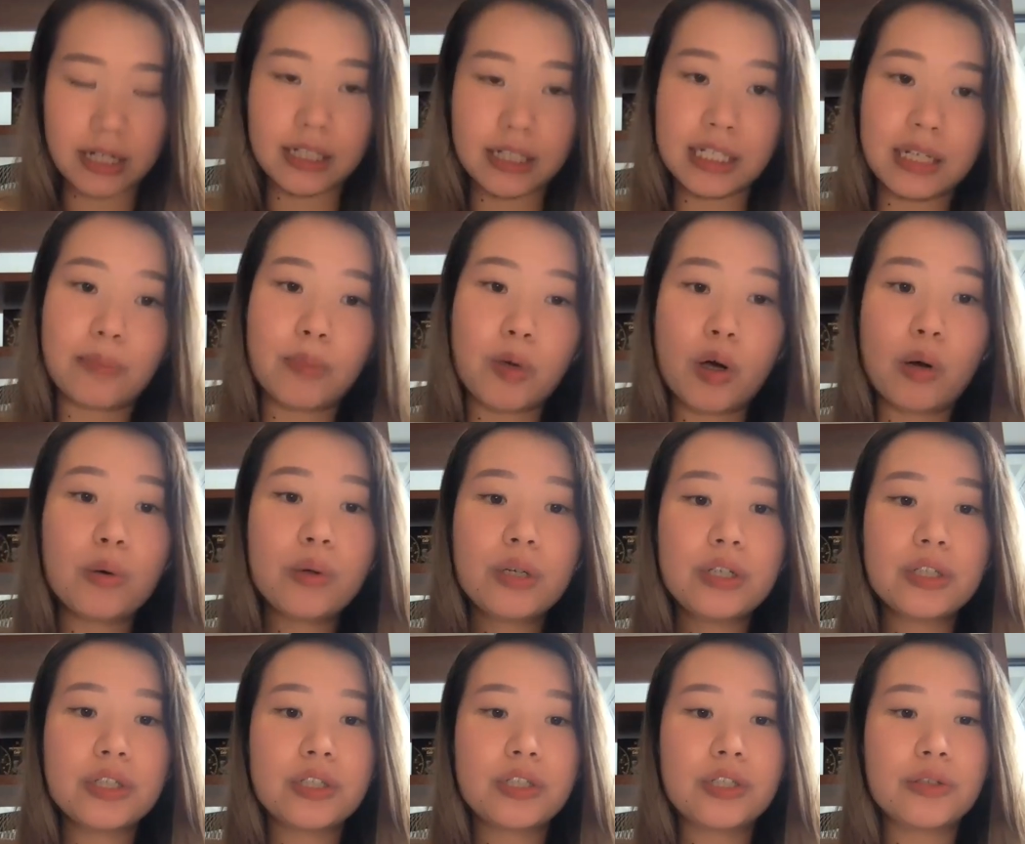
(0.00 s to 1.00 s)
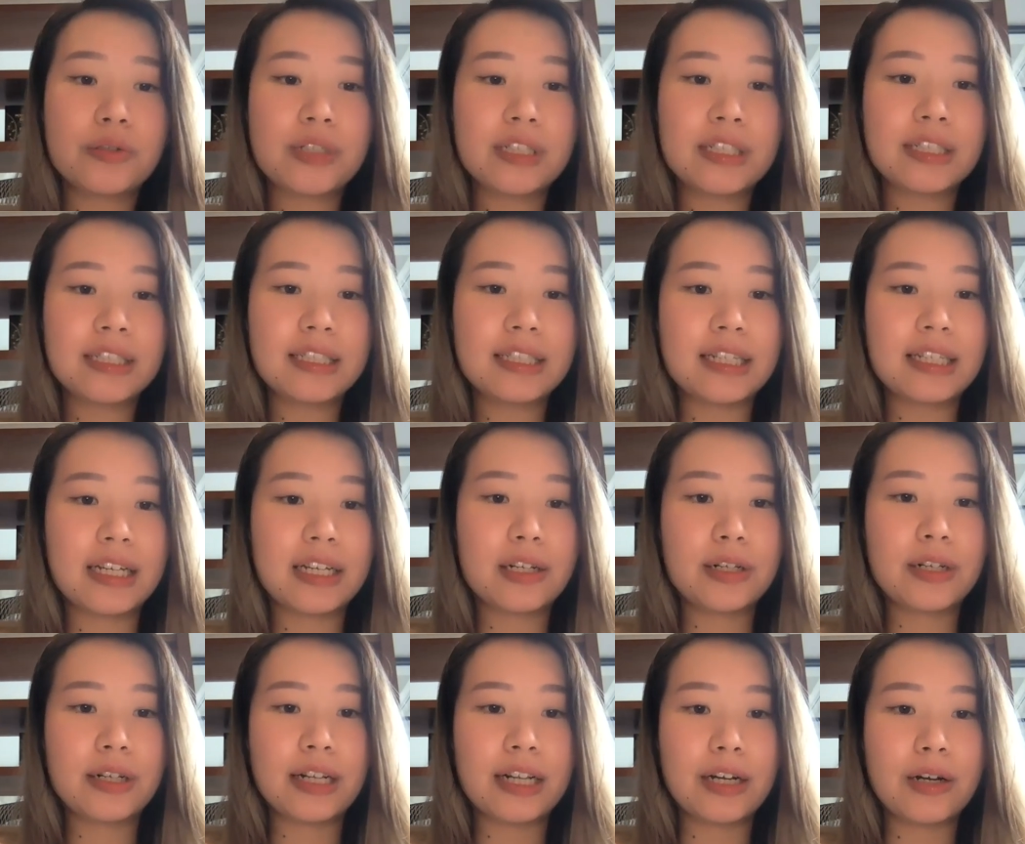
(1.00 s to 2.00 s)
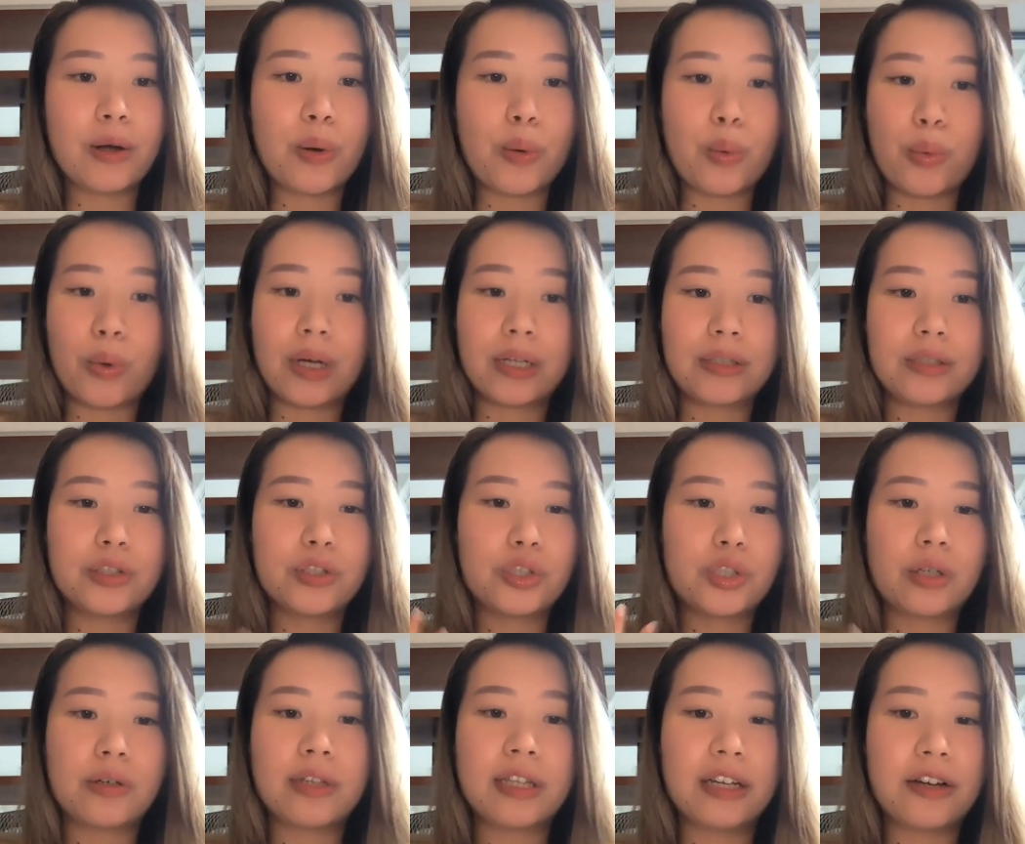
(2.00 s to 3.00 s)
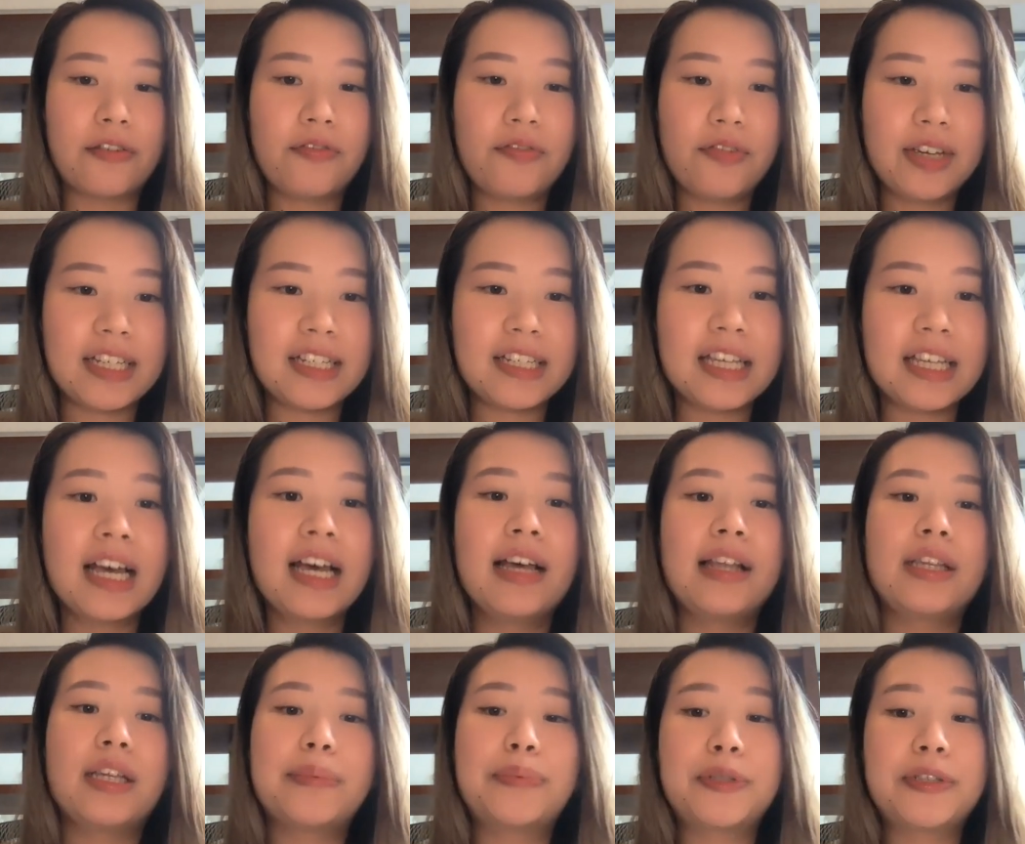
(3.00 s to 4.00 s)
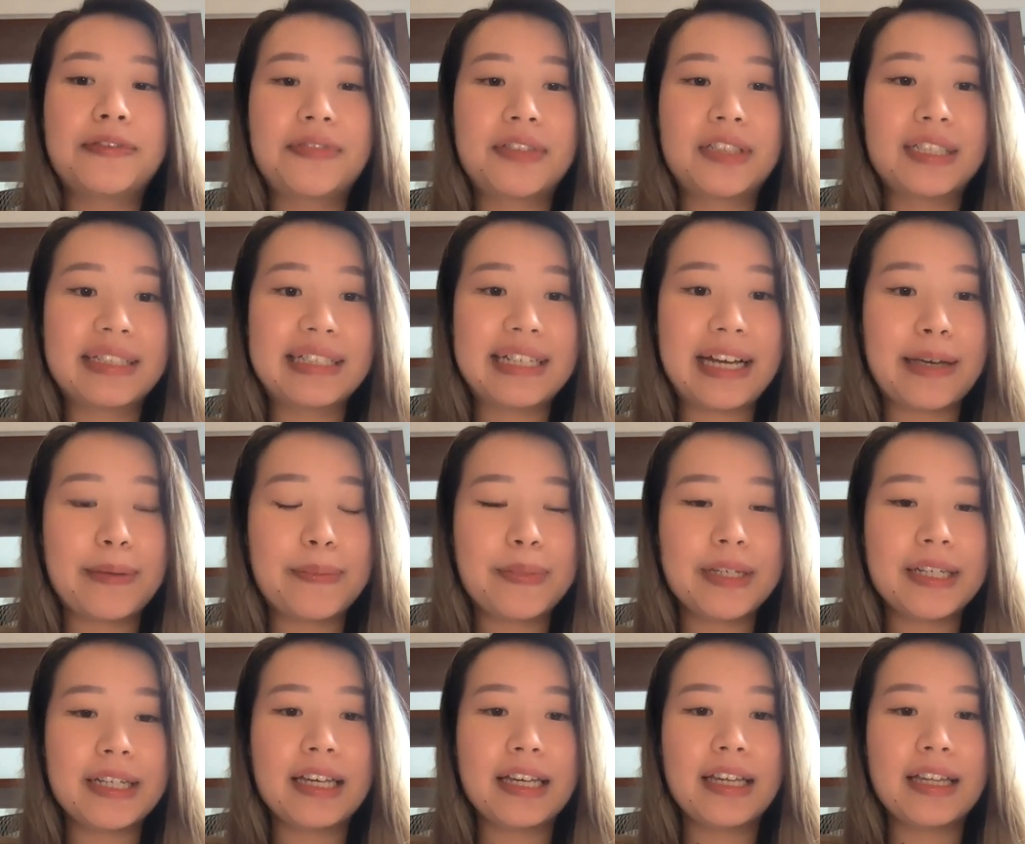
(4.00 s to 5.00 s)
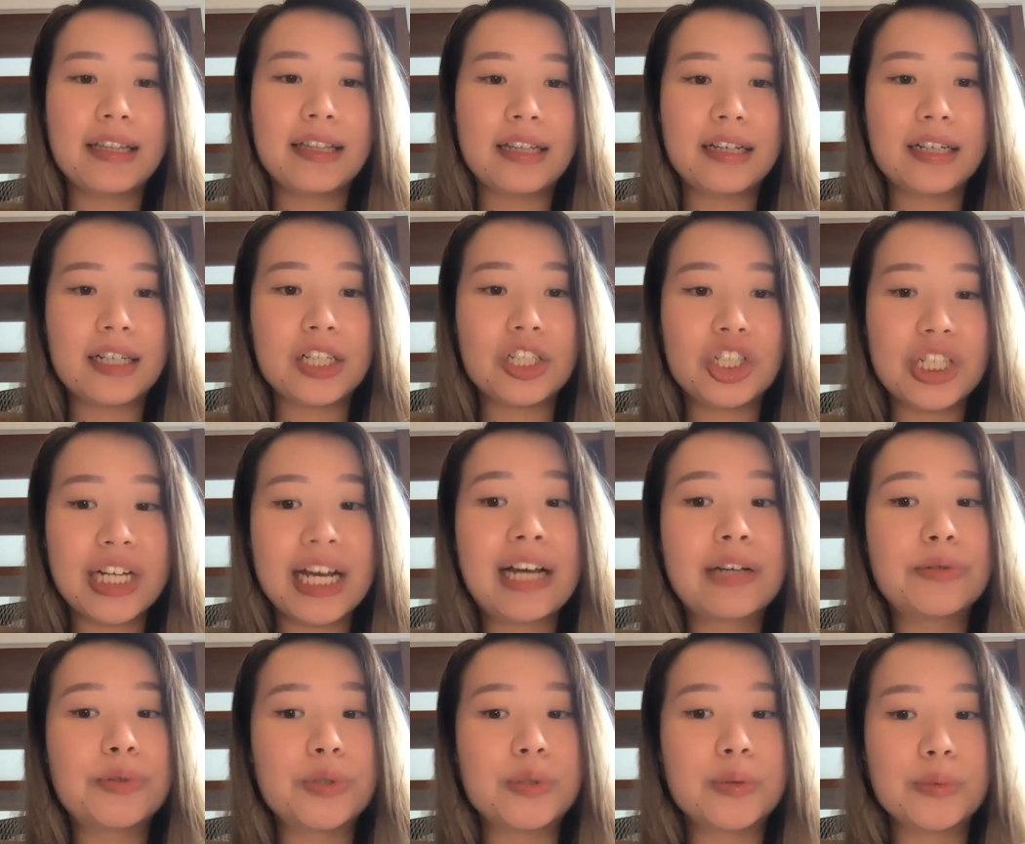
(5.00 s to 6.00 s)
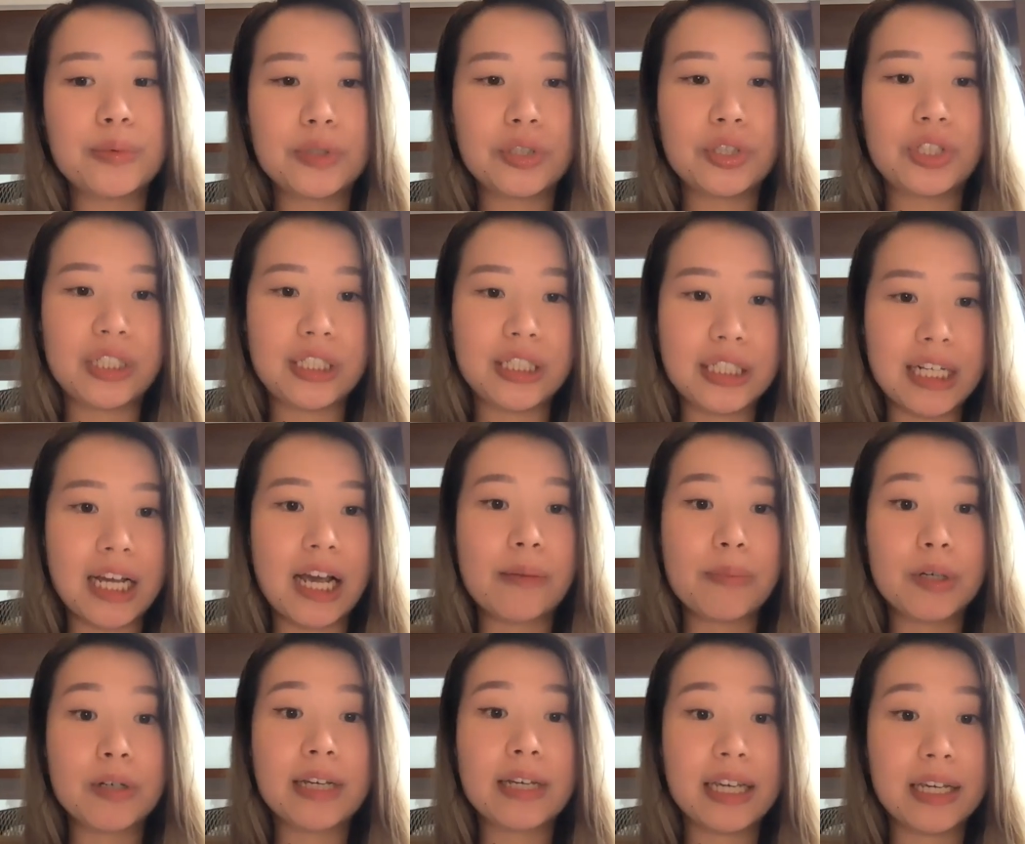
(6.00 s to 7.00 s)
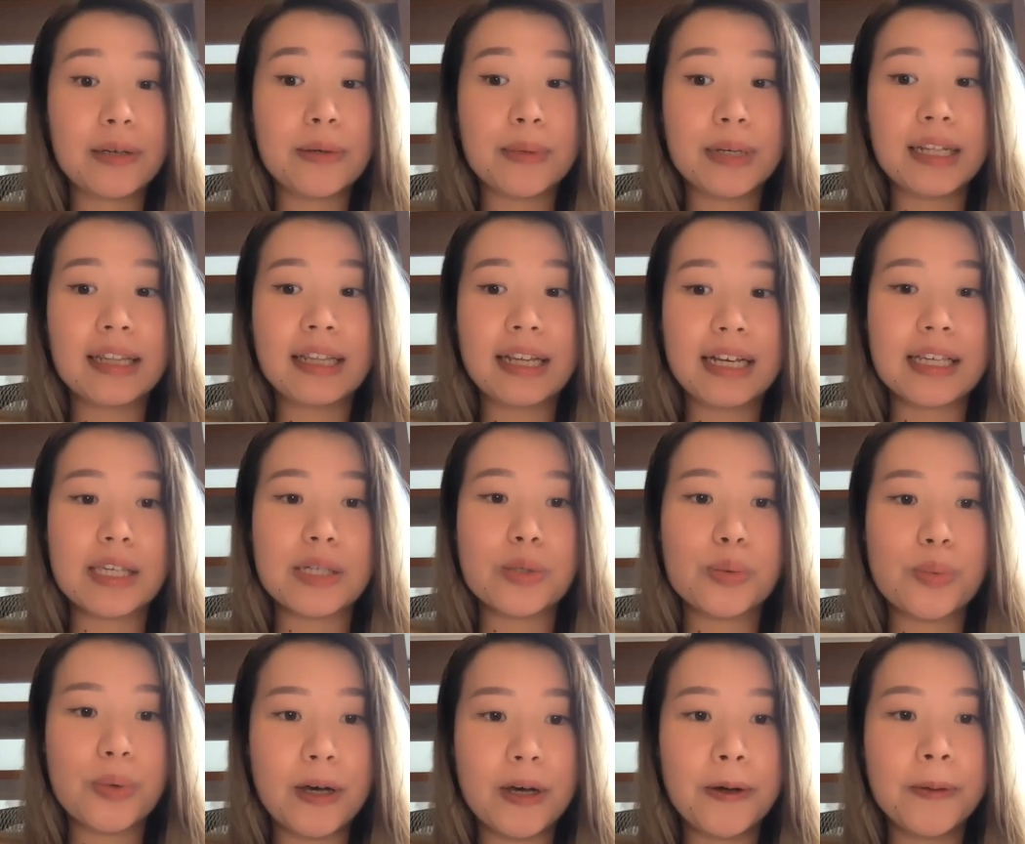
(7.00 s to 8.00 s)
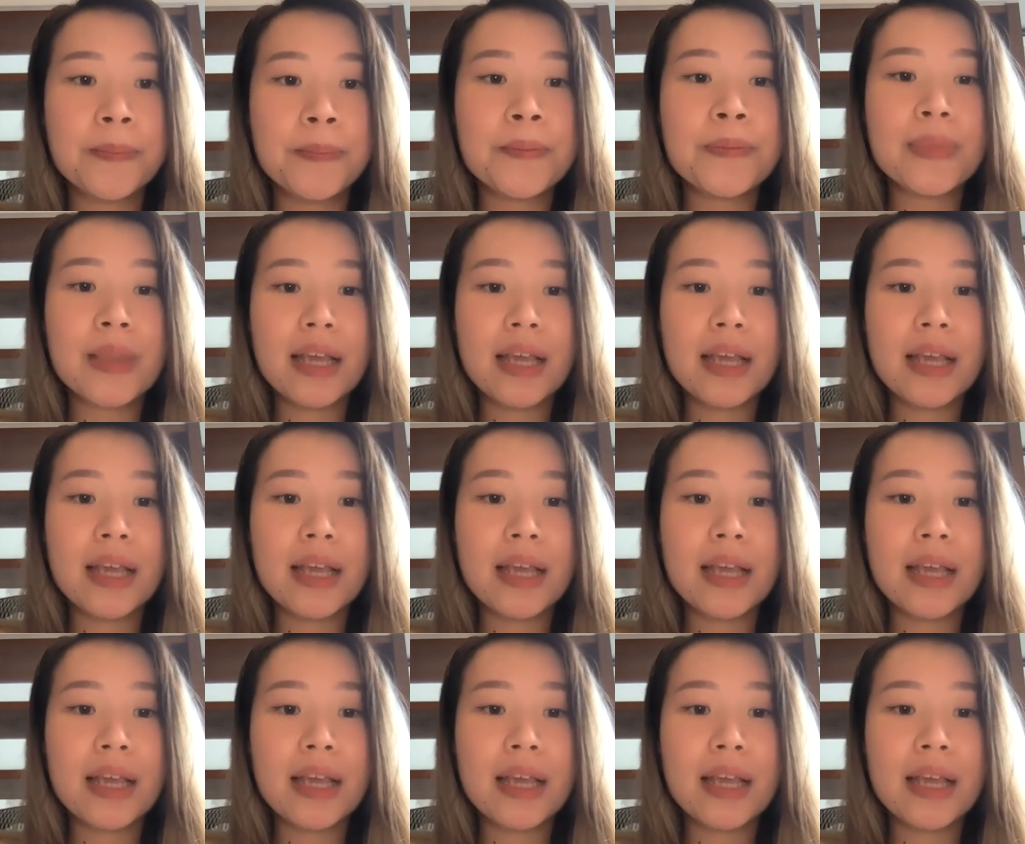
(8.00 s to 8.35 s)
some older students, they don't want to show their face. They prefer typing in the chat room, which I'm okay with as well.